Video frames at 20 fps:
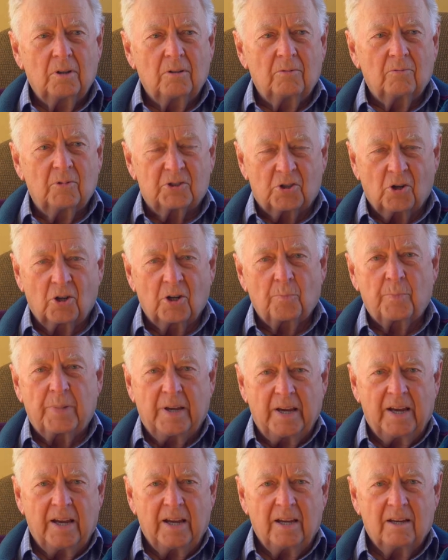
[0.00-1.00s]
was going to
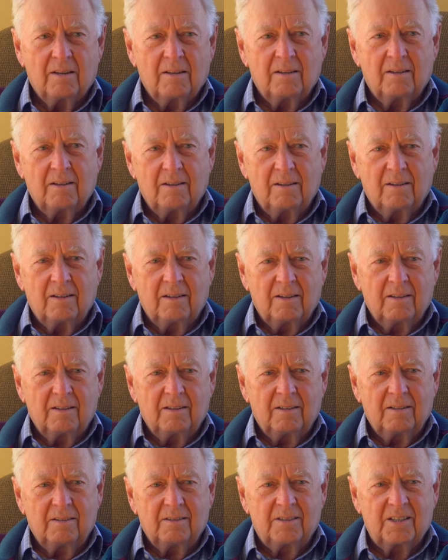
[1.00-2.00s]
be
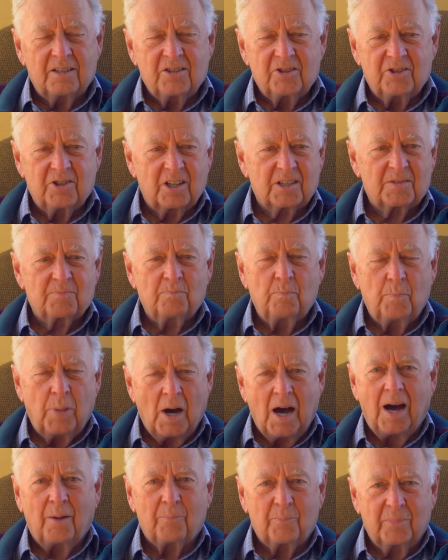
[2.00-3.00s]
didn't just
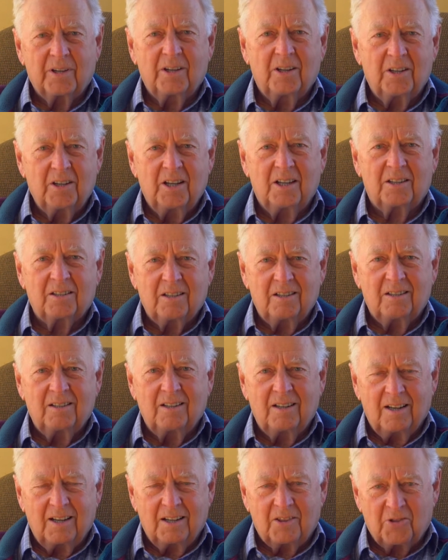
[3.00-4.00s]
pop.
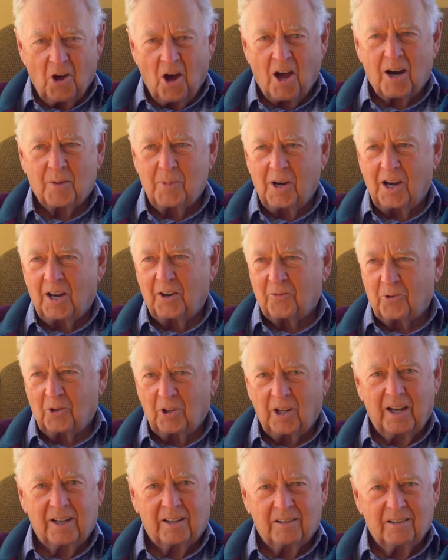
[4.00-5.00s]
I thought about it for
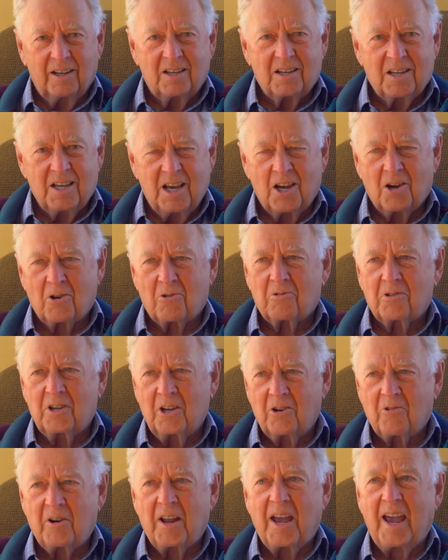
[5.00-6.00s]
like a year,
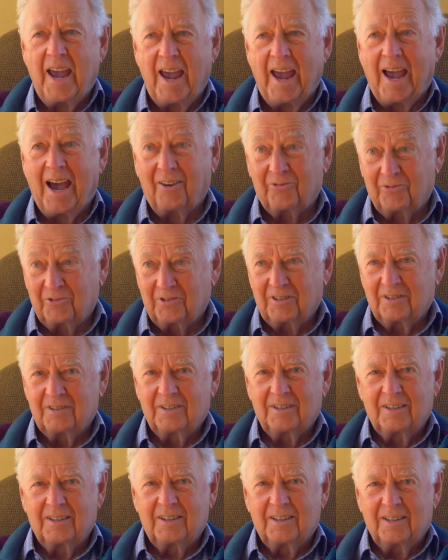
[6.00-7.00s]
year and a half,
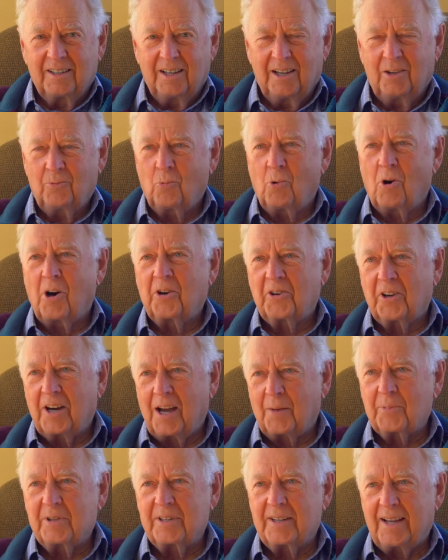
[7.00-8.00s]
and wandered
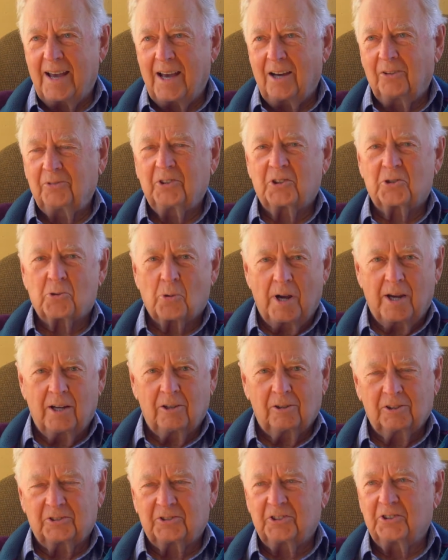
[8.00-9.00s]
up and down the
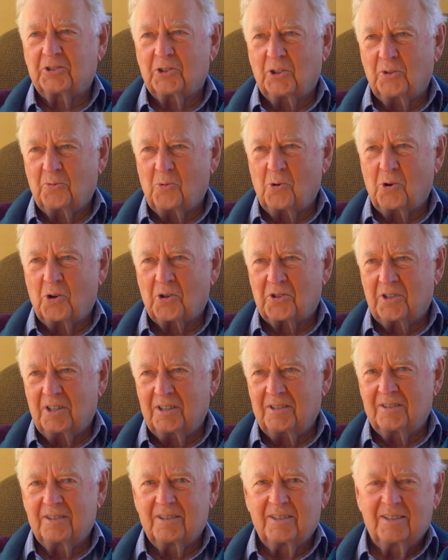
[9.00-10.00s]
trails and so forth,
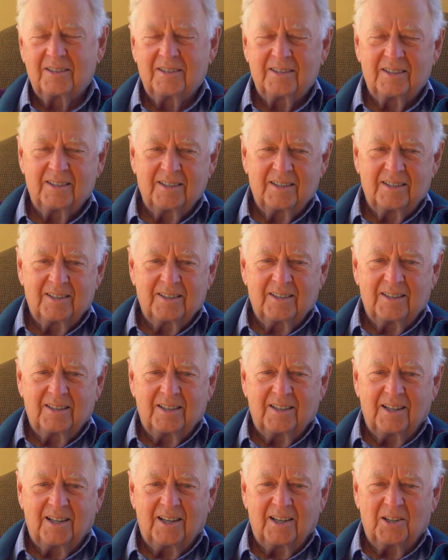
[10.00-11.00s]
and
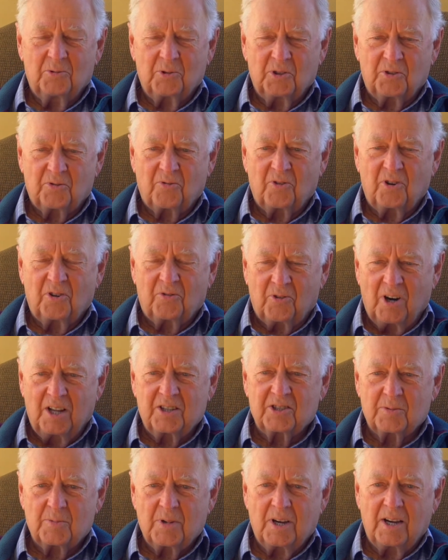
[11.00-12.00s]
with
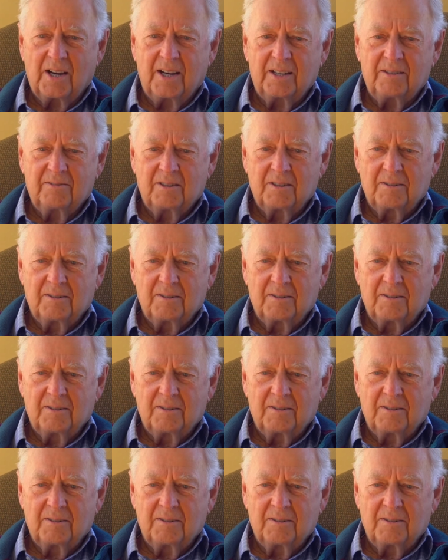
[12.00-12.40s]
friends of mine.